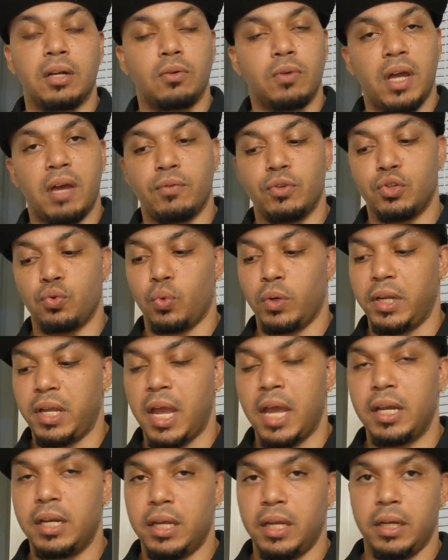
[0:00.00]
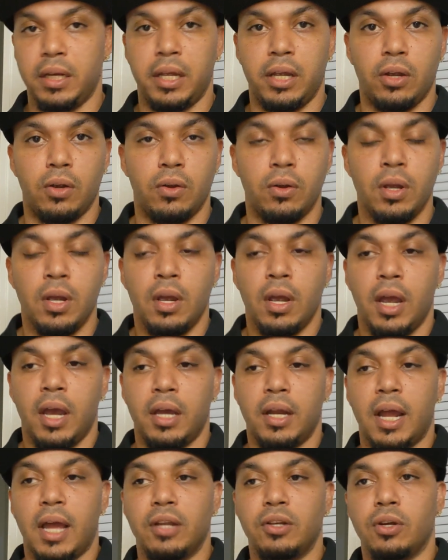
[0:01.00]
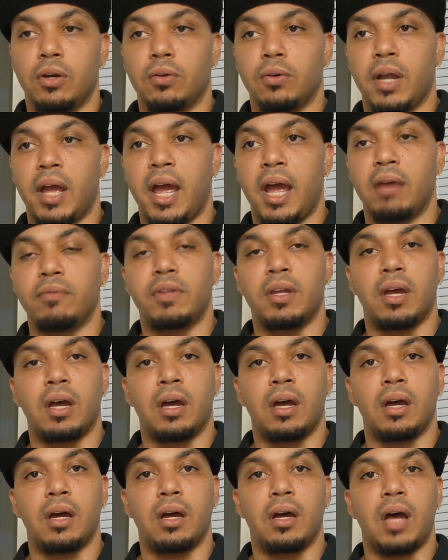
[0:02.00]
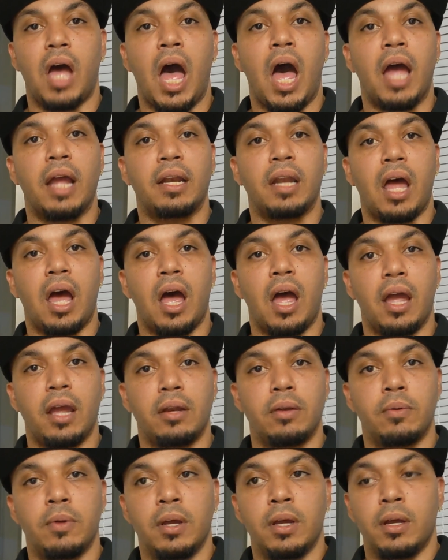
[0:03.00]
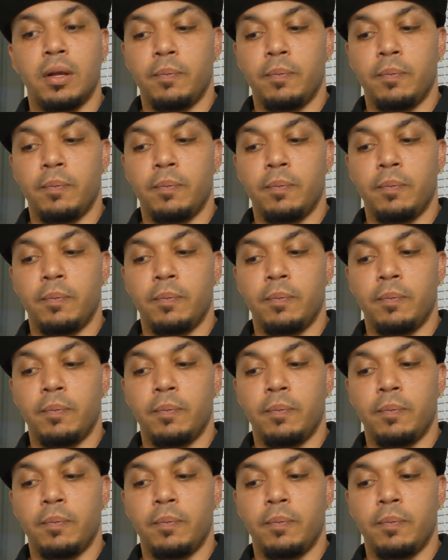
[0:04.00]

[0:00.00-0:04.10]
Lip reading: I don't have a 2080 in here, and I don't have the i9